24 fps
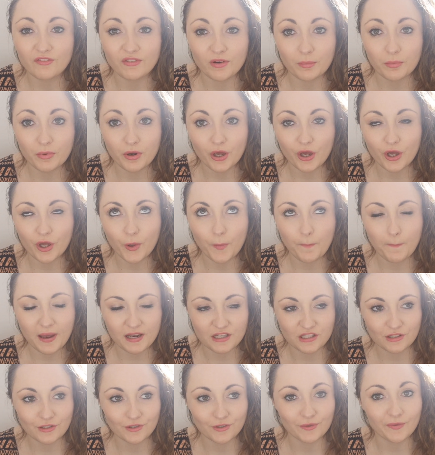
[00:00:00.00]
I'm no
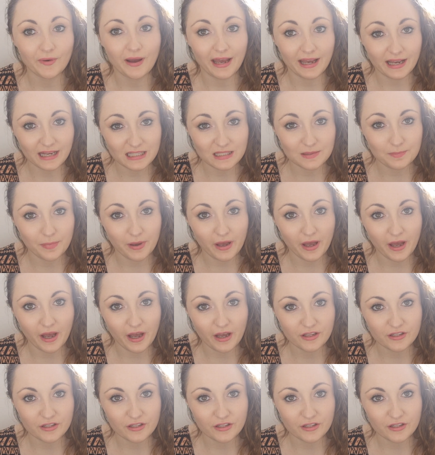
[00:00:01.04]
medical expert,